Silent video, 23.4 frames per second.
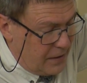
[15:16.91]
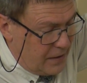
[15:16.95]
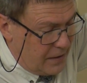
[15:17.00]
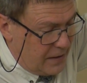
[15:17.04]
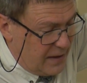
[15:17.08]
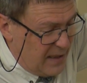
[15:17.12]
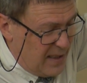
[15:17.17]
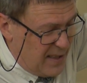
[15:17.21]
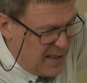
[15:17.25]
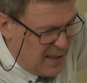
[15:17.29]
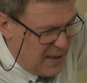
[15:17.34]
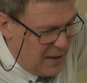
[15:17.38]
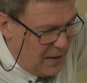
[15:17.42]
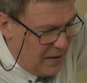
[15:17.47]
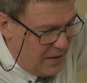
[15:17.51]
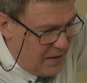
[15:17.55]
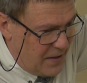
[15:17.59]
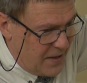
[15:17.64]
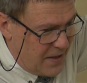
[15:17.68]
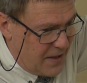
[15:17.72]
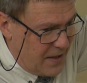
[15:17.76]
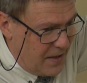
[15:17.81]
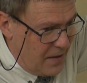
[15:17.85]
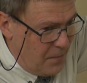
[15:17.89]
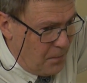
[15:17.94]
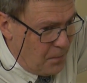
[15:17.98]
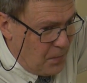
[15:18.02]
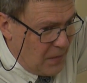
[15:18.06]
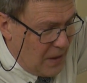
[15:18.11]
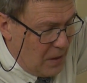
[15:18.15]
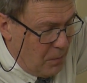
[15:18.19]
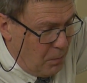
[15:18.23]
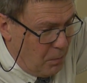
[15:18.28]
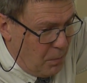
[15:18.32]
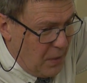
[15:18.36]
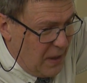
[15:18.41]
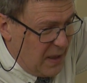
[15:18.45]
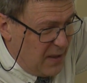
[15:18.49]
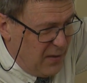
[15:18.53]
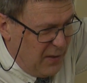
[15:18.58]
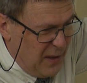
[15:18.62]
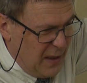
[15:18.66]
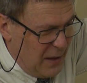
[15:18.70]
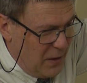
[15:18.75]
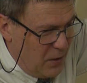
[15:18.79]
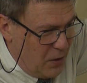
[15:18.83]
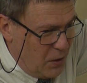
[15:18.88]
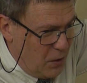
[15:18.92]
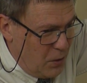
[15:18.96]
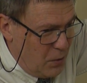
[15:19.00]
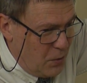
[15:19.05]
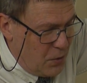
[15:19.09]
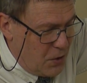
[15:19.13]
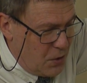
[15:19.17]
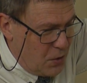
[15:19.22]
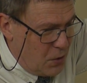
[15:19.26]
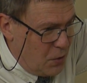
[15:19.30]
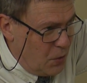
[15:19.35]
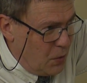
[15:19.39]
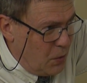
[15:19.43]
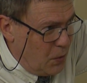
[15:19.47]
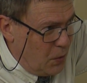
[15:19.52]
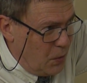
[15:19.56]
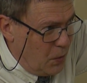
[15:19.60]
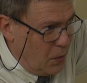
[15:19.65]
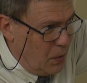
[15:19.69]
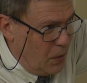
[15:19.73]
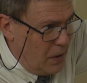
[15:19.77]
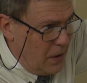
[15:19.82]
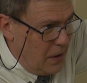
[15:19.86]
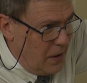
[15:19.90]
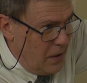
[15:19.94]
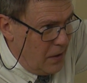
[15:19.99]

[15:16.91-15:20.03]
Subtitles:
distance between those two